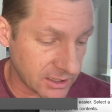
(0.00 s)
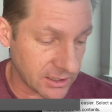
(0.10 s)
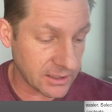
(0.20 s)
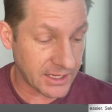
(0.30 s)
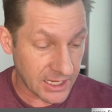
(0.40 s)

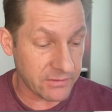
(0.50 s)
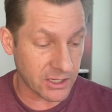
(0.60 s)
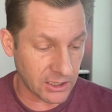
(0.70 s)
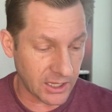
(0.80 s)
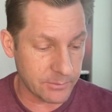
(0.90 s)
Kiva
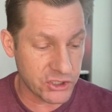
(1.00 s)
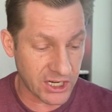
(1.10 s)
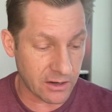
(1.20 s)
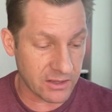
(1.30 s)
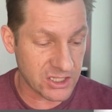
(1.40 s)
Club.
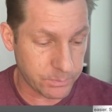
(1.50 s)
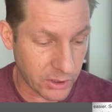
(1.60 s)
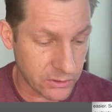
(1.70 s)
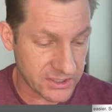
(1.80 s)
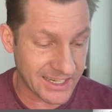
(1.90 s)
Share this
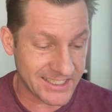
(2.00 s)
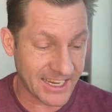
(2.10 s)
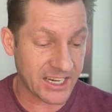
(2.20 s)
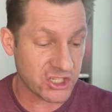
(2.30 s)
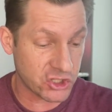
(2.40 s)
post and
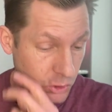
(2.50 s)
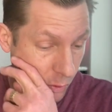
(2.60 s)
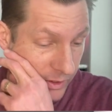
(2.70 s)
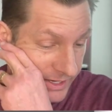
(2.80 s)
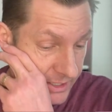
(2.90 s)
text
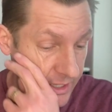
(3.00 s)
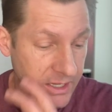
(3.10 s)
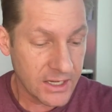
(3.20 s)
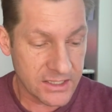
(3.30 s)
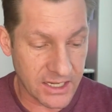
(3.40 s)
join
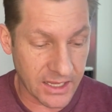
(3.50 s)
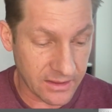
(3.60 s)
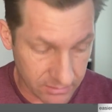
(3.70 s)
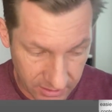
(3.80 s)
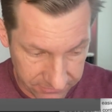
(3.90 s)

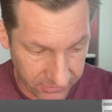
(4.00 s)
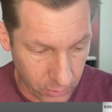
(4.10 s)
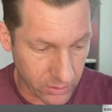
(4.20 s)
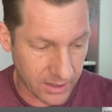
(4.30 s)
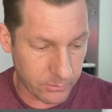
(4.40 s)
to the
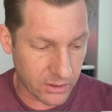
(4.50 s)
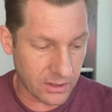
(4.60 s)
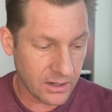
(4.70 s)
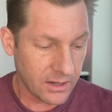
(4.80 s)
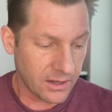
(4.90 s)
phone
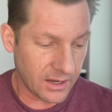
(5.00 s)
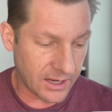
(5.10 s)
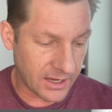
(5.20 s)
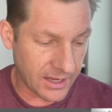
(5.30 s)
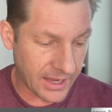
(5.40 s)
number
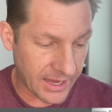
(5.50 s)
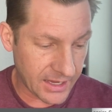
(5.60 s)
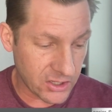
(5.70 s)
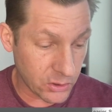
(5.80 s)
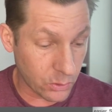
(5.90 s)

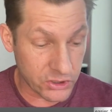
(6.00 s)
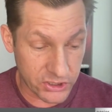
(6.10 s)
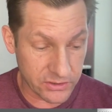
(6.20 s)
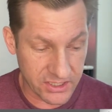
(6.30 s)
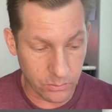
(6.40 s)
and your
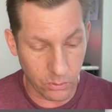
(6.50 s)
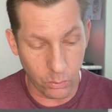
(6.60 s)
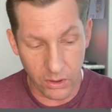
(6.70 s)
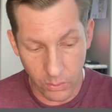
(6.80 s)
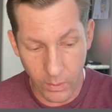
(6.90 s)
juicy
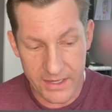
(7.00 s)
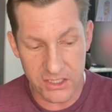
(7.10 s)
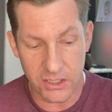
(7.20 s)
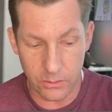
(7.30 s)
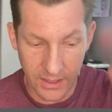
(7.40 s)
reward awaits
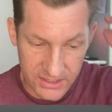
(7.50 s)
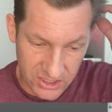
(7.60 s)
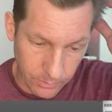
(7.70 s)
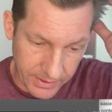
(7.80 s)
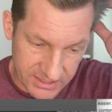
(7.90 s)
you. And
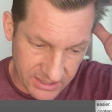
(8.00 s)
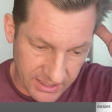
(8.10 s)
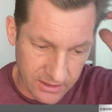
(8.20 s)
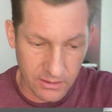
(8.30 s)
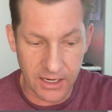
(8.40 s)
so
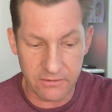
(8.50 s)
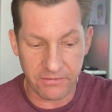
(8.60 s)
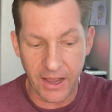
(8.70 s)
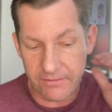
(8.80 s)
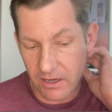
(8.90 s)
basically they're getting
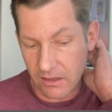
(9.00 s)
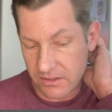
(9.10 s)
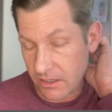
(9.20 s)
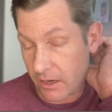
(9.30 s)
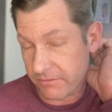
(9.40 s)
$5
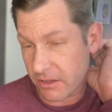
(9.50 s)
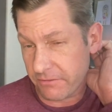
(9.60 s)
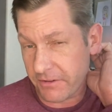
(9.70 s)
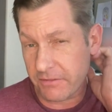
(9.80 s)
off to the 50